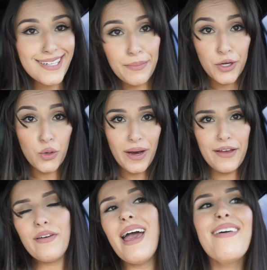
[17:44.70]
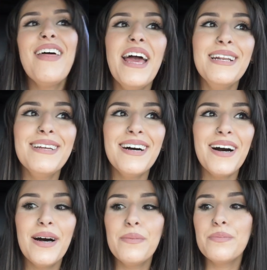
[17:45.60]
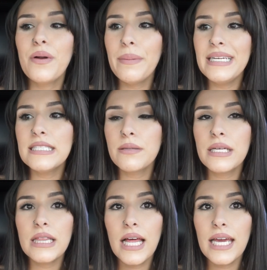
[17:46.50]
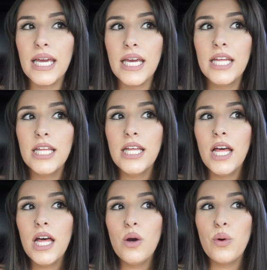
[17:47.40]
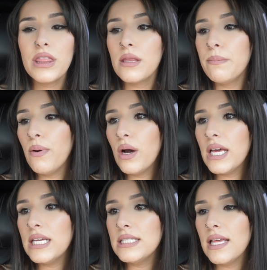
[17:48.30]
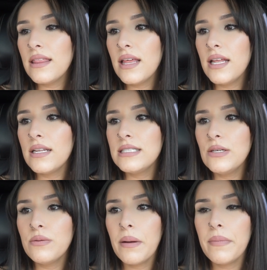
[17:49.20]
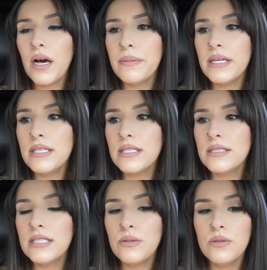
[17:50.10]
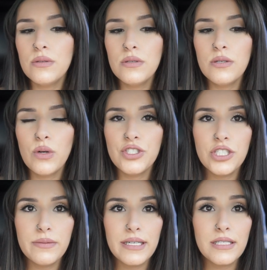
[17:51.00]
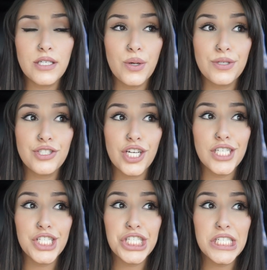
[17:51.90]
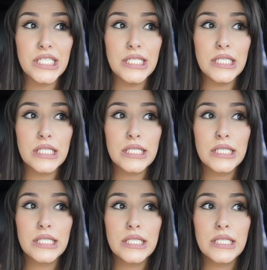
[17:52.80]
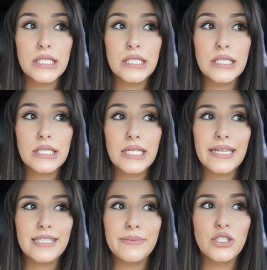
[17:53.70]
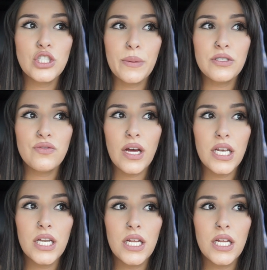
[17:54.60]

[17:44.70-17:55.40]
I'm a good wife. And then probably eat something light with the boys and then see where my mom is and see when she wants to go to Chuck E. Cheese. It's going to be so much fun.